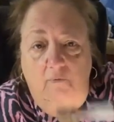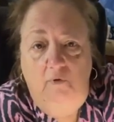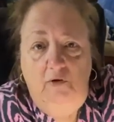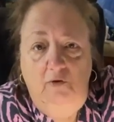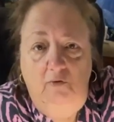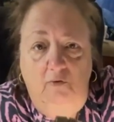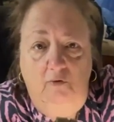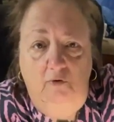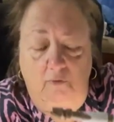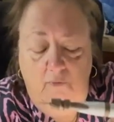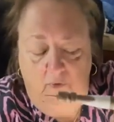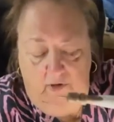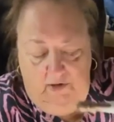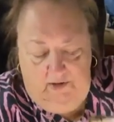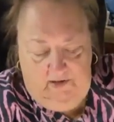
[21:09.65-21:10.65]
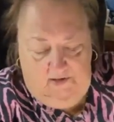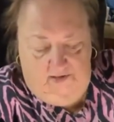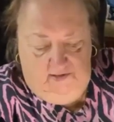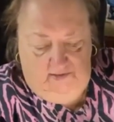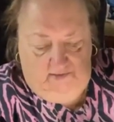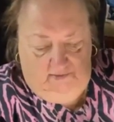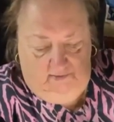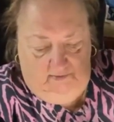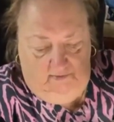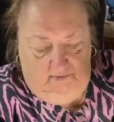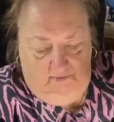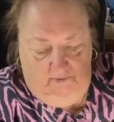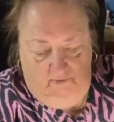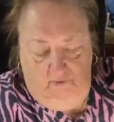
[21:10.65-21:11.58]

When you order one of these,